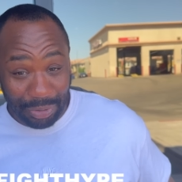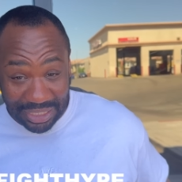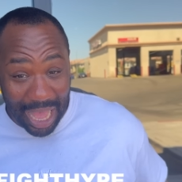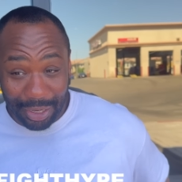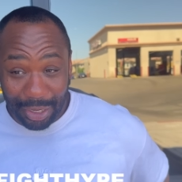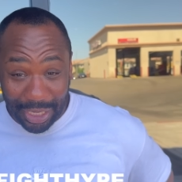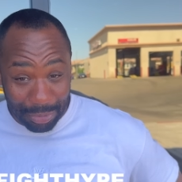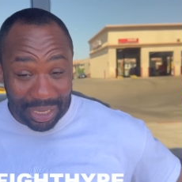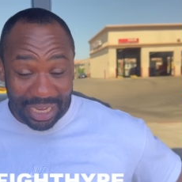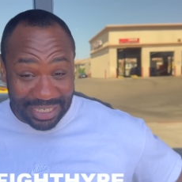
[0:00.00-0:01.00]
was styling.
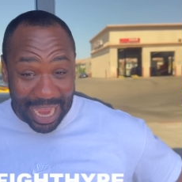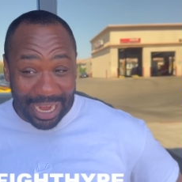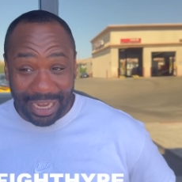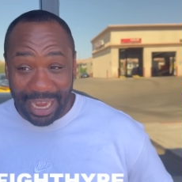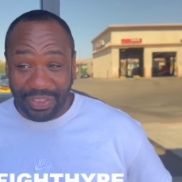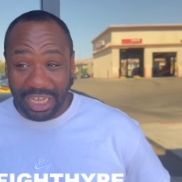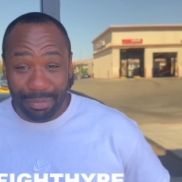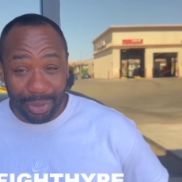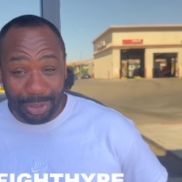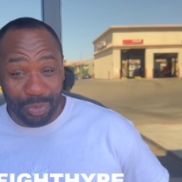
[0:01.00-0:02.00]
He exact. And, and, think
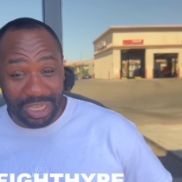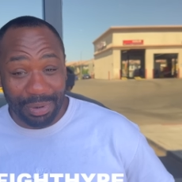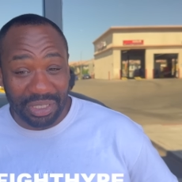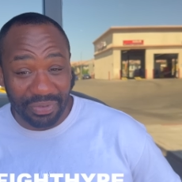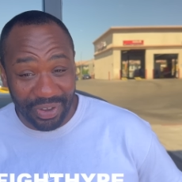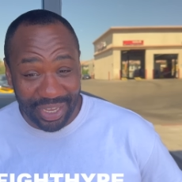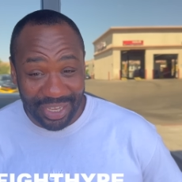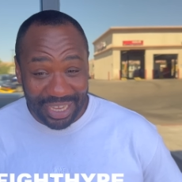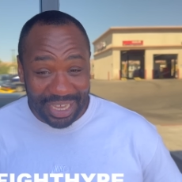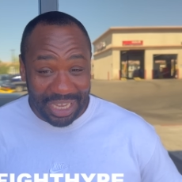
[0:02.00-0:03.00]
about the one he about to fight.
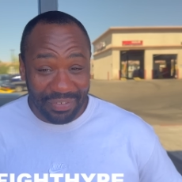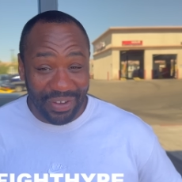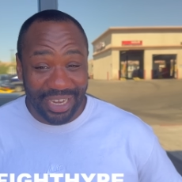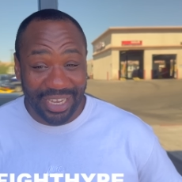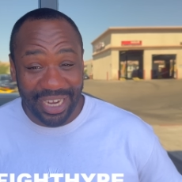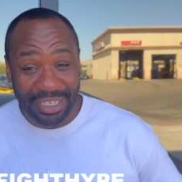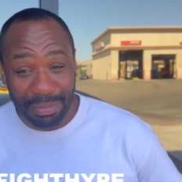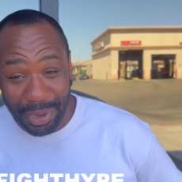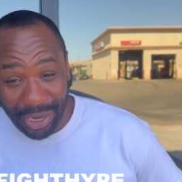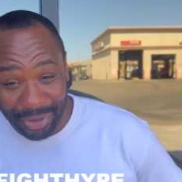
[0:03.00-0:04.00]
He fight a guy that's
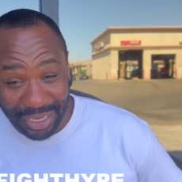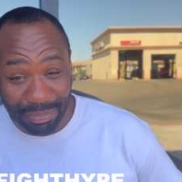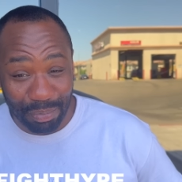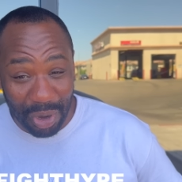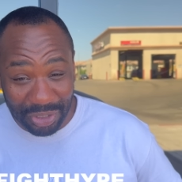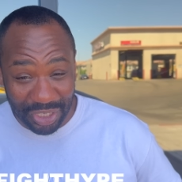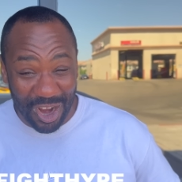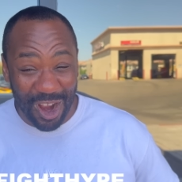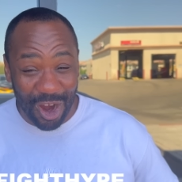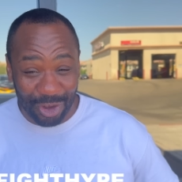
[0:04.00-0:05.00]
bigger, that punch
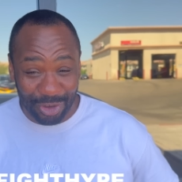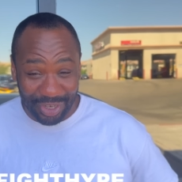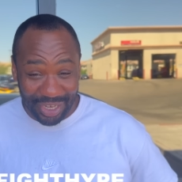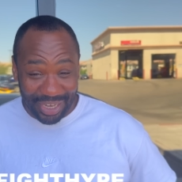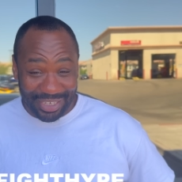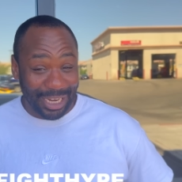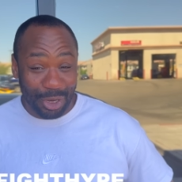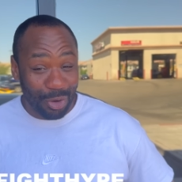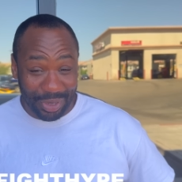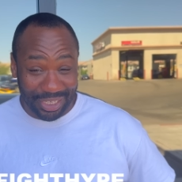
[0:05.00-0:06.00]
harder, that
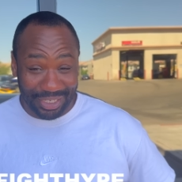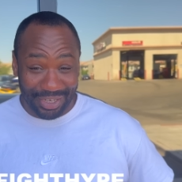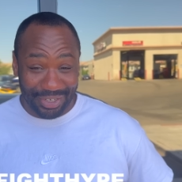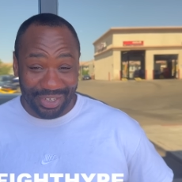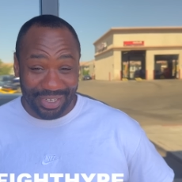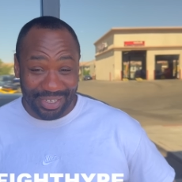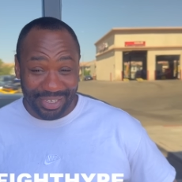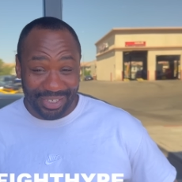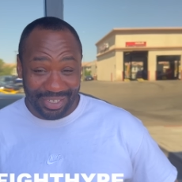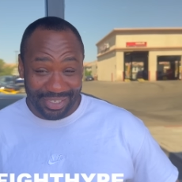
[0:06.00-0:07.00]
don't get tired.
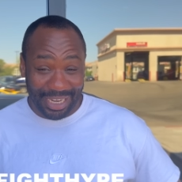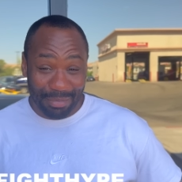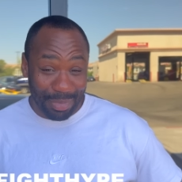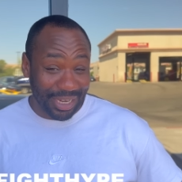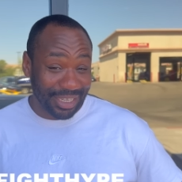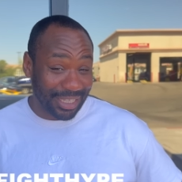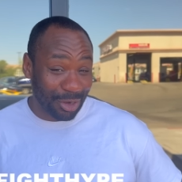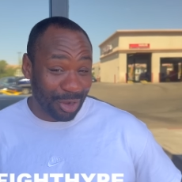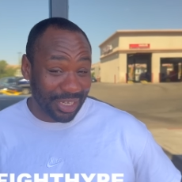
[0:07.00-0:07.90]
Okay. That can box like that all